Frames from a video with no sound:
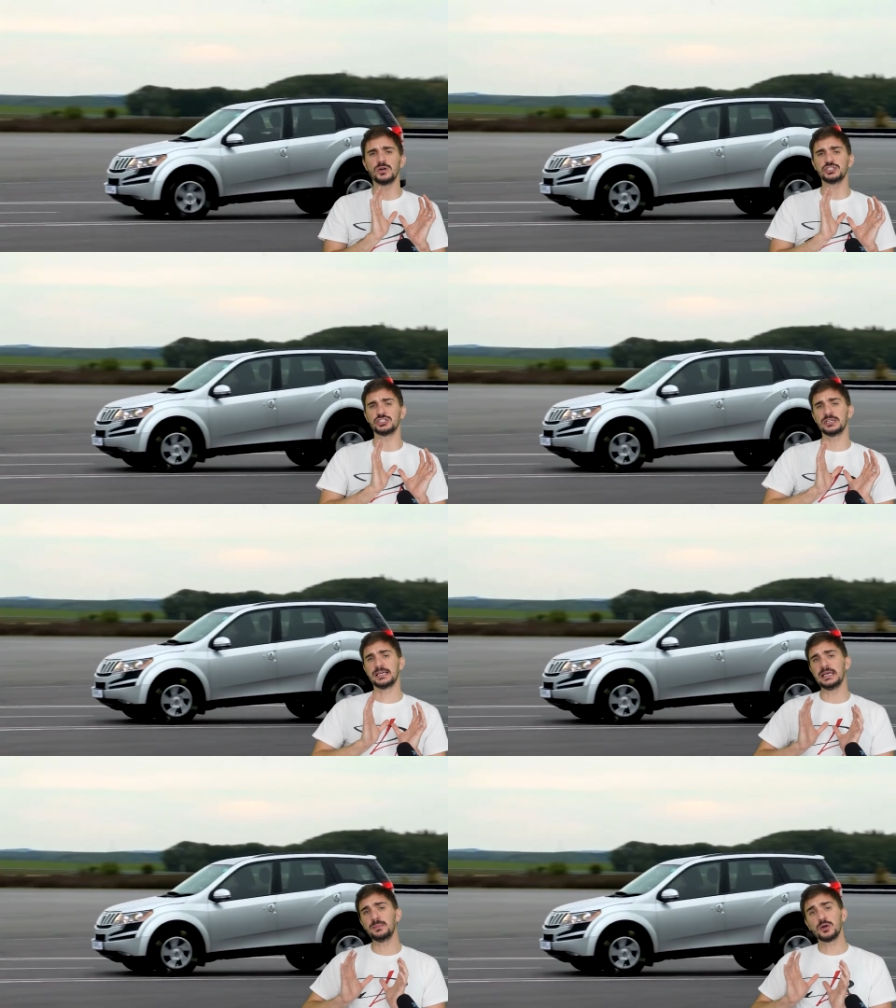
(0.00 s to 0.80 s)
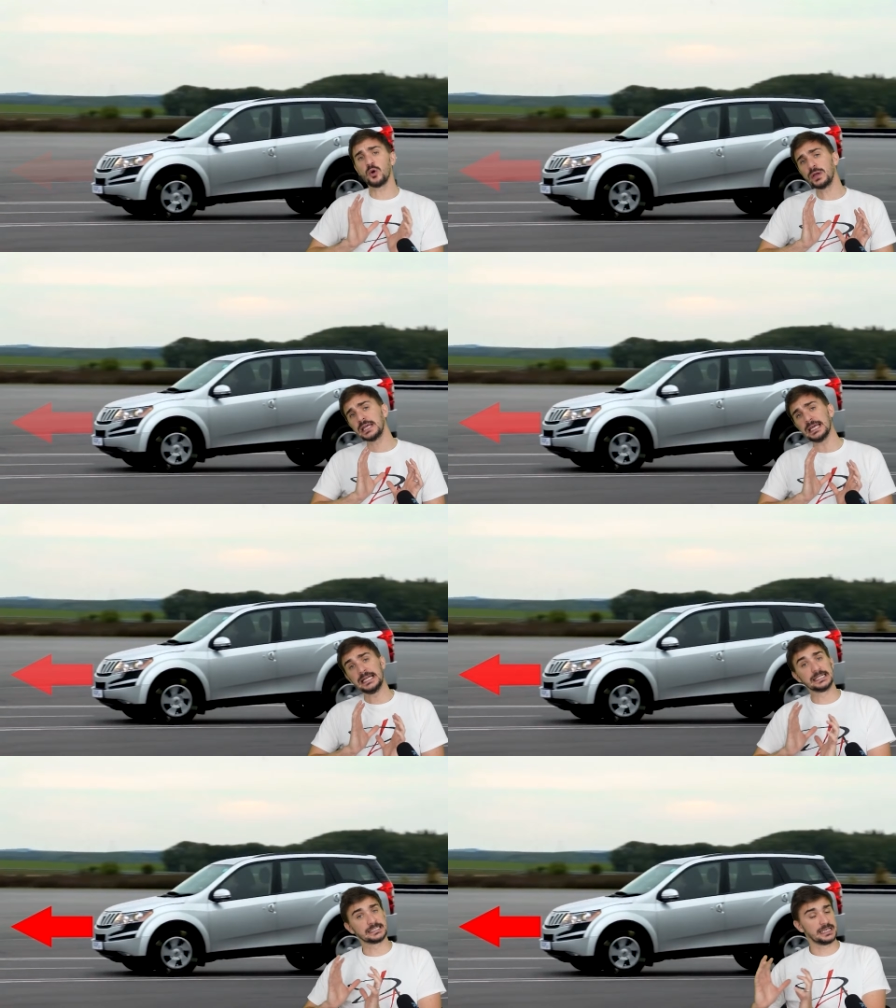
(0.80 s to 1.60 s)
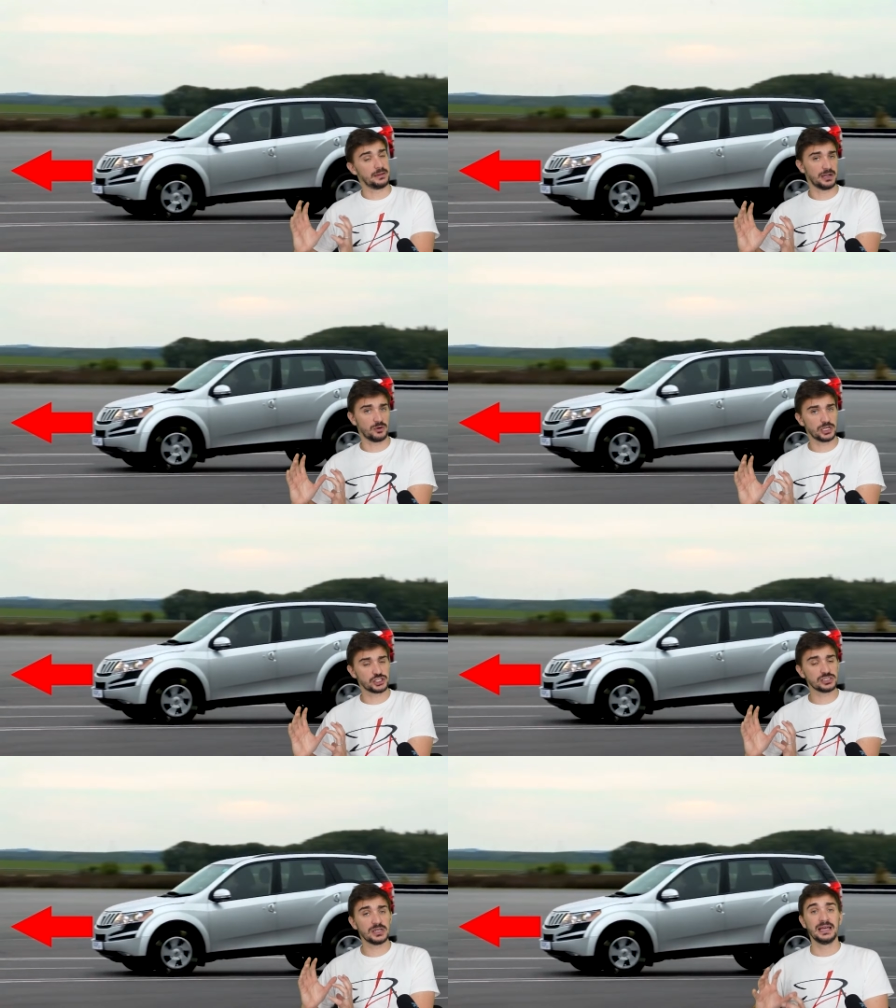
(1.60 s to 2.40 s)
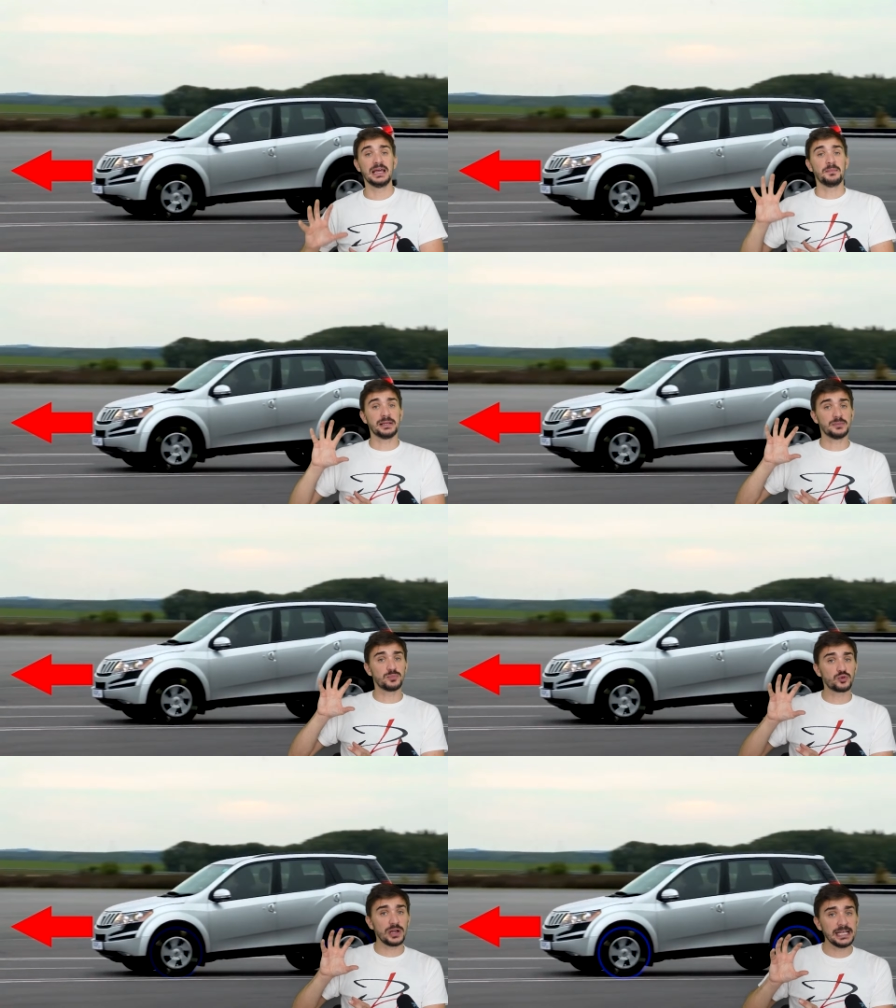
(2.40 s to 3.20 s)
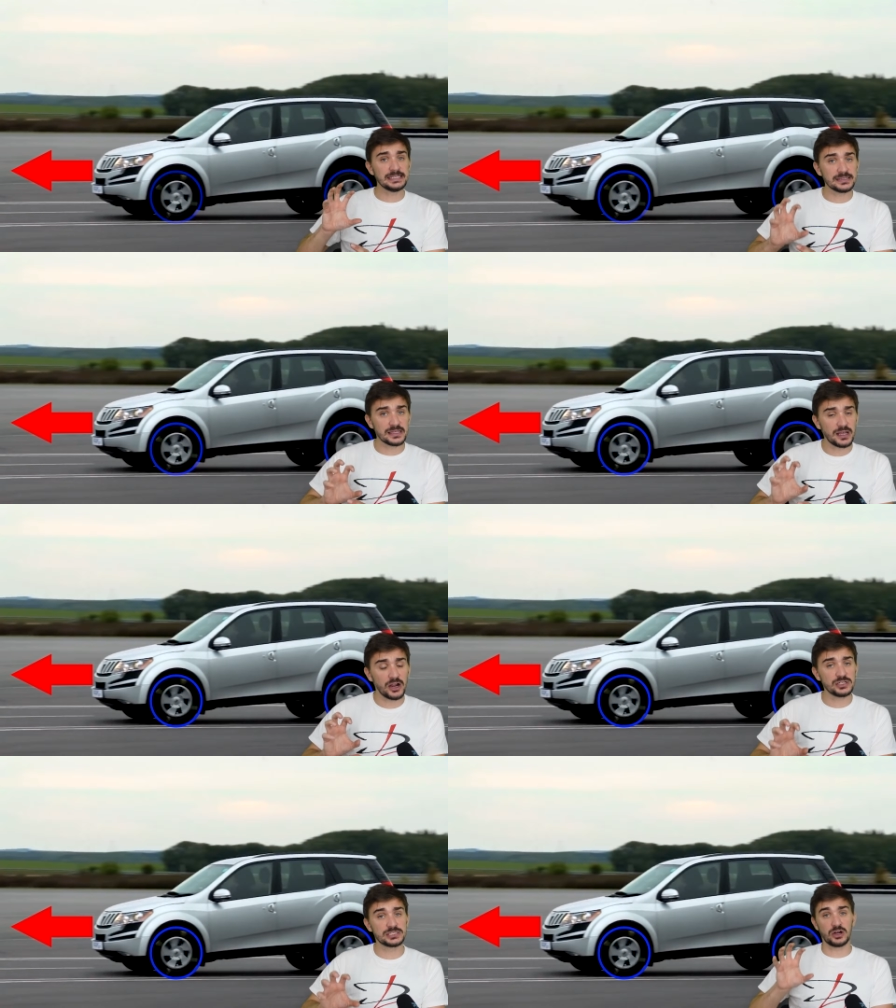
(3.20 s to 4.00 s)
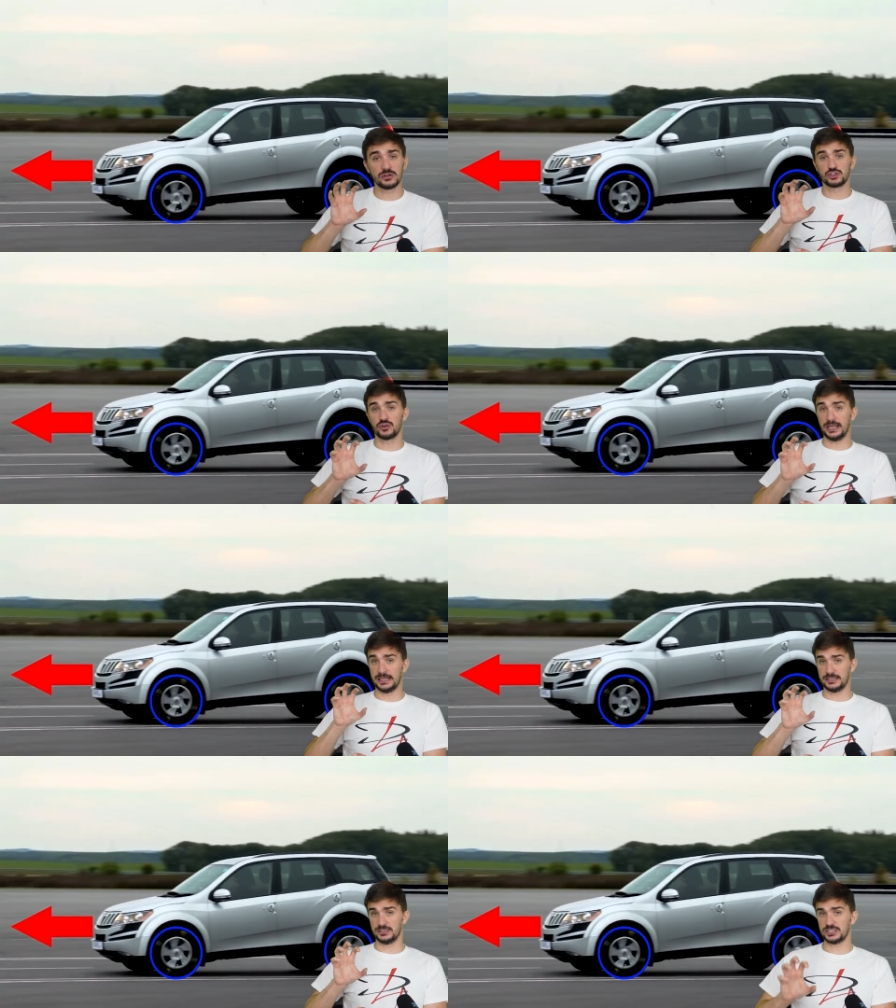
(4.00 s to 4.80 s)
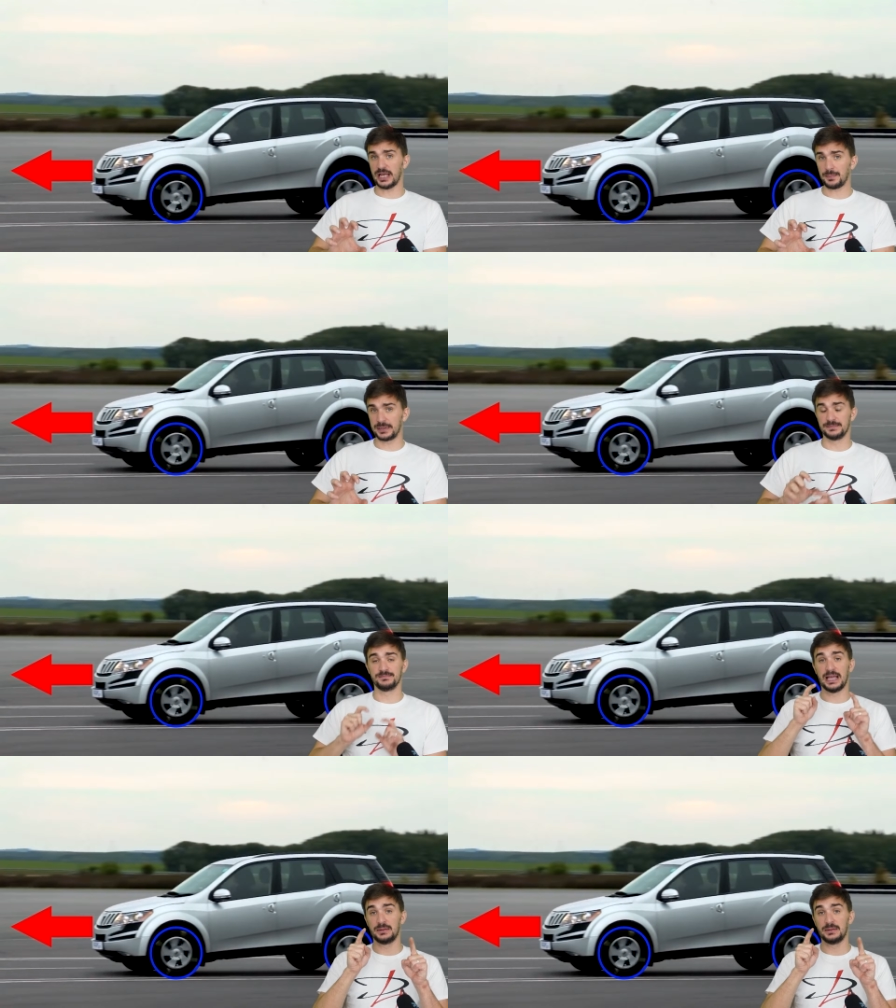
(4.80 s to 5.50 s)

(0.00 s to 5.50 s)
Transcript: wants to keep going in the same direction, but the brakes and the tires are trying to stop it.